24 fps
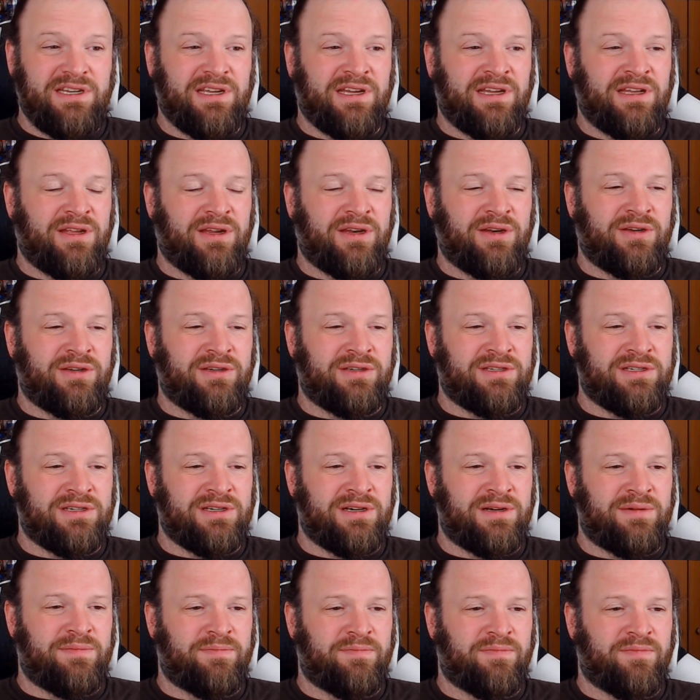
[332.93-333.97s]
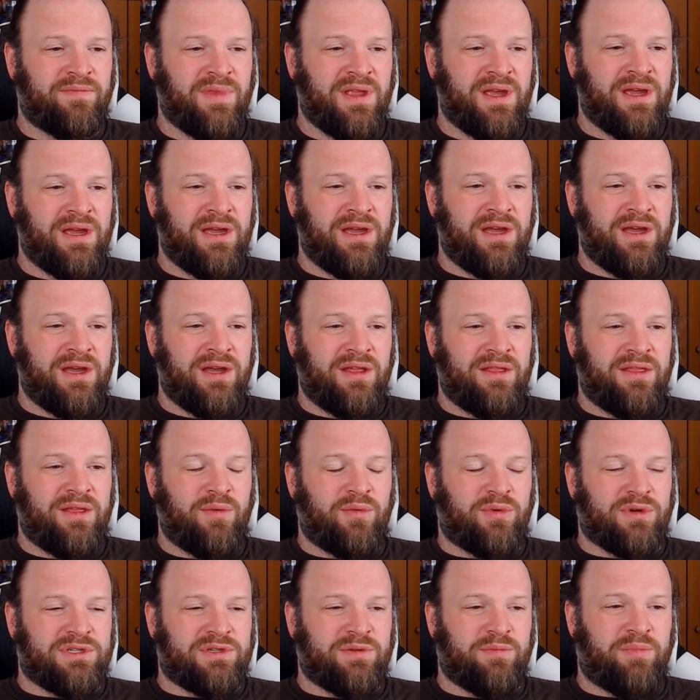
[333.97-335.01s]
And there
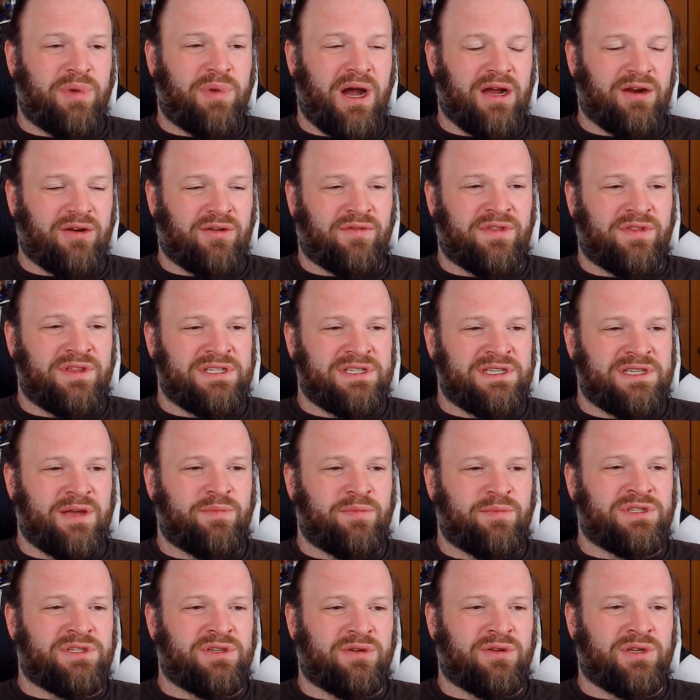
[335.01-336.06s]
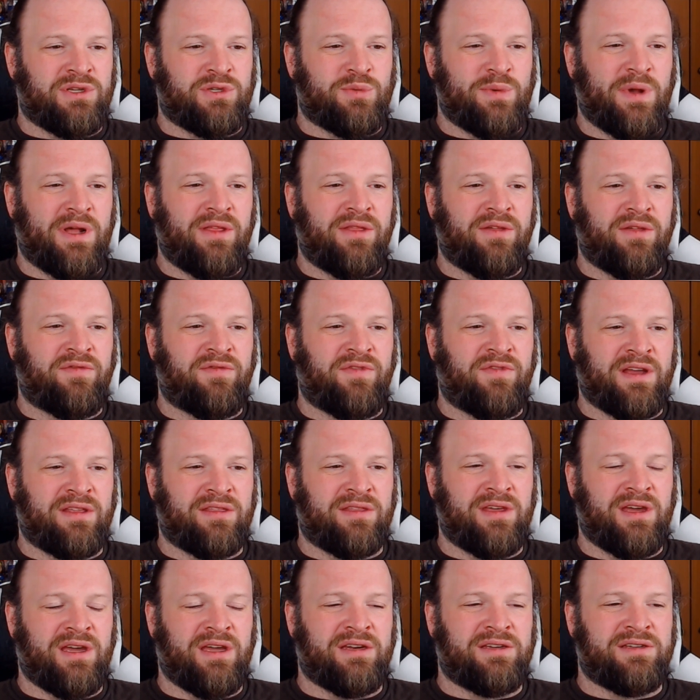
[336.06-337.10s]
was a part of this episode as well, the fact
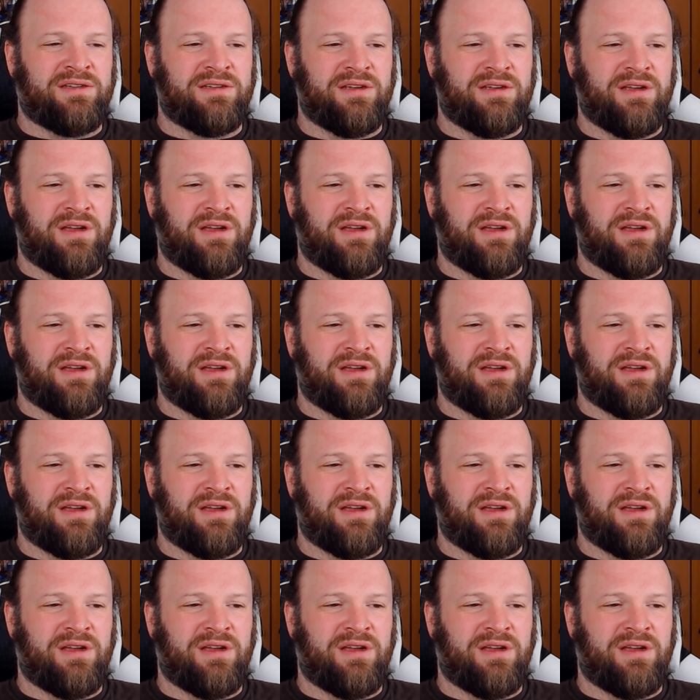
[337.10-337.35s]
that